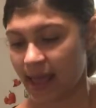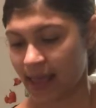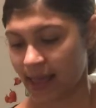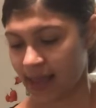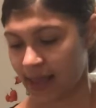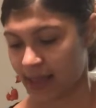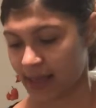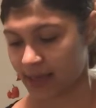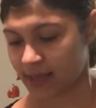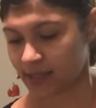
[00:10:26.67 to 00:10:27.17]

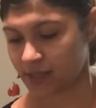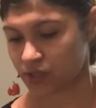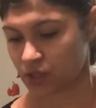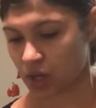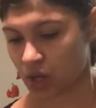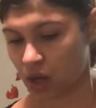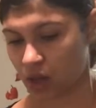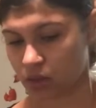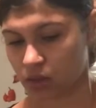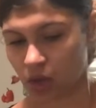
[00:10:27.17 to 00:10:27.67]
and
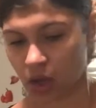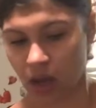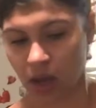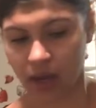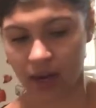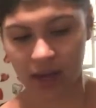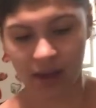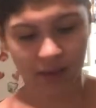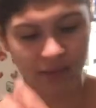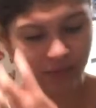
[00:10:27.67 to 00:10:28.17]
a
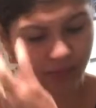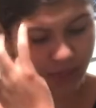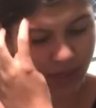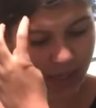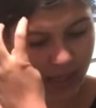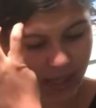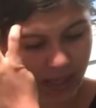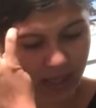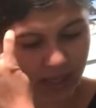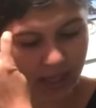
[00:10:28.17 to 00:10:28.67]
lot of
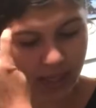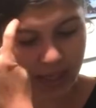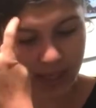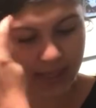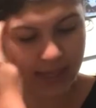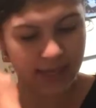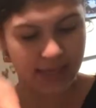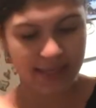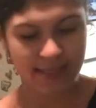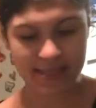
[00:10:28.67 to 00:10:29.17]
the
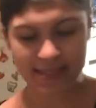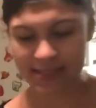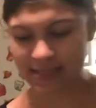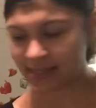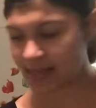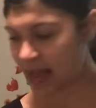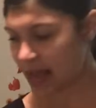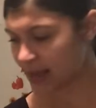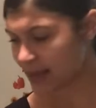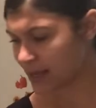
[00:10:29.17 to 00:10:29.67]

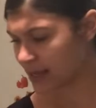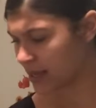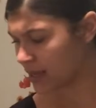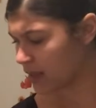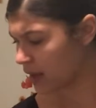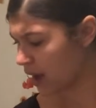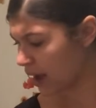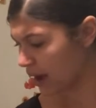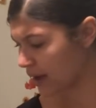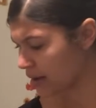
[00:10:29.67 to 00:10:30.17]

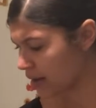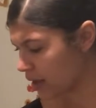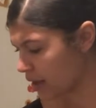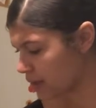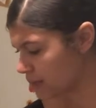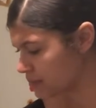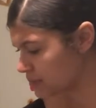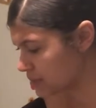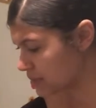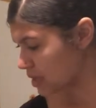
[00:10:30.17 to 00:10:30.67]
snacky
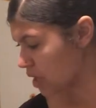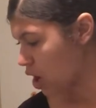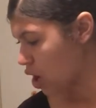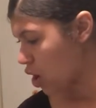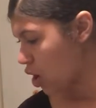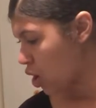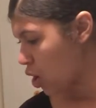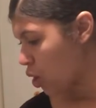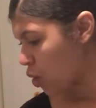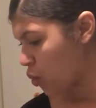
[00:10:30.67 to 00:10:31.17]
items
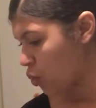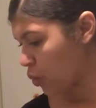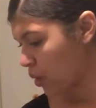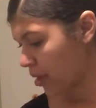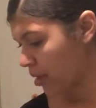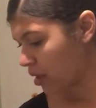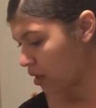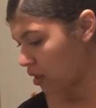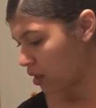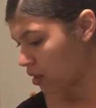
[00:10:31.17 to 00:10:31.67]

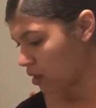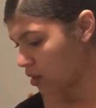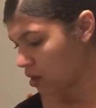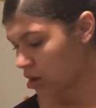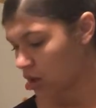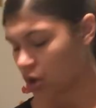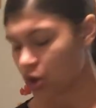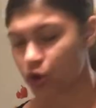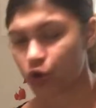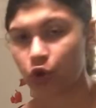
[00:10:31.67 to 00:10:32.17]
will
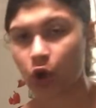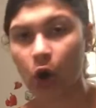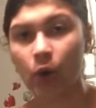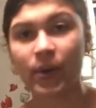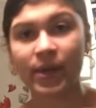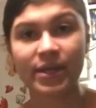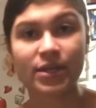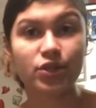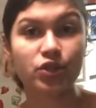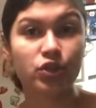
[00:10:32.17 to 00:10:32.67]
go
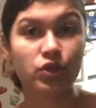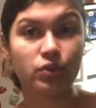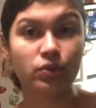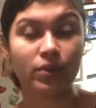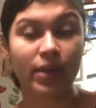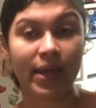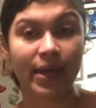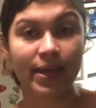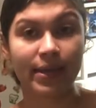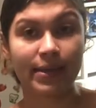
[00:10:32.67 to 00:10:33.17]
into
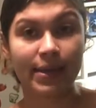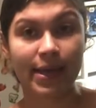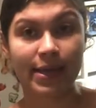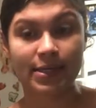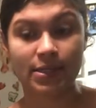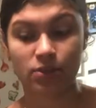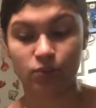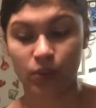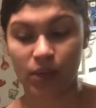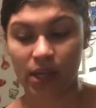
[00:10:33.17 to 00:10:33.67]
like
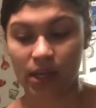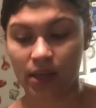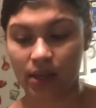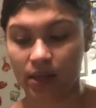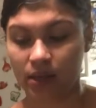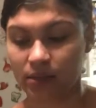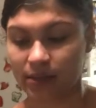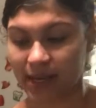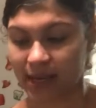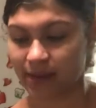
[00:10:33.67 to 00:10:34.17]
next week,
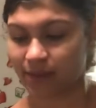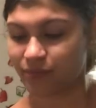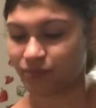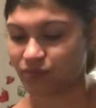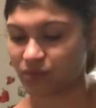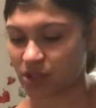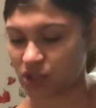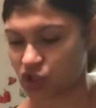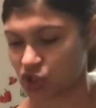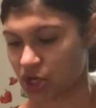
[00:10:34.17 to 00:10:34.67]

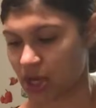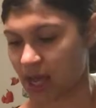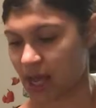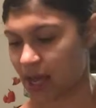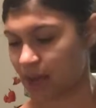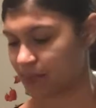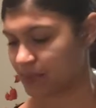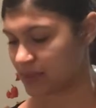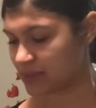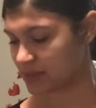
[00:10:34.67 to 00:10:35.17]
like the
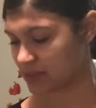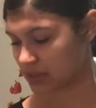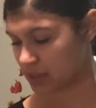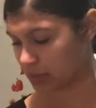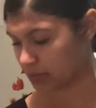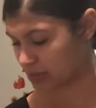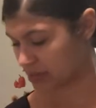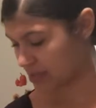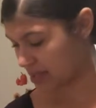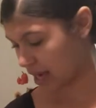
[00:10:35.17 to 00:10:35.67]
chips, the
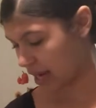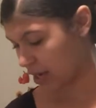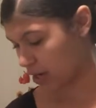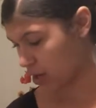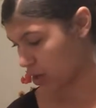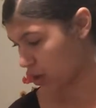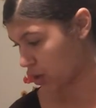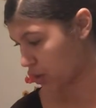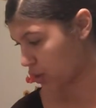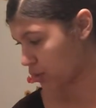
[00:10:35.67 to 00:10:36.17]

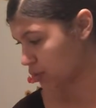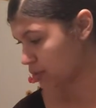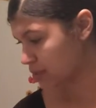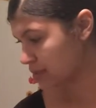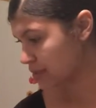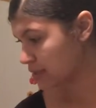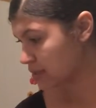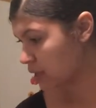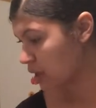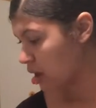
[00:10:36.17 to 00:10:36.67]

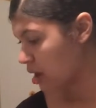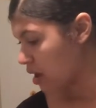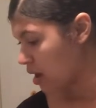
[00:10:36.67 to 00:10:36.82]
potatoes,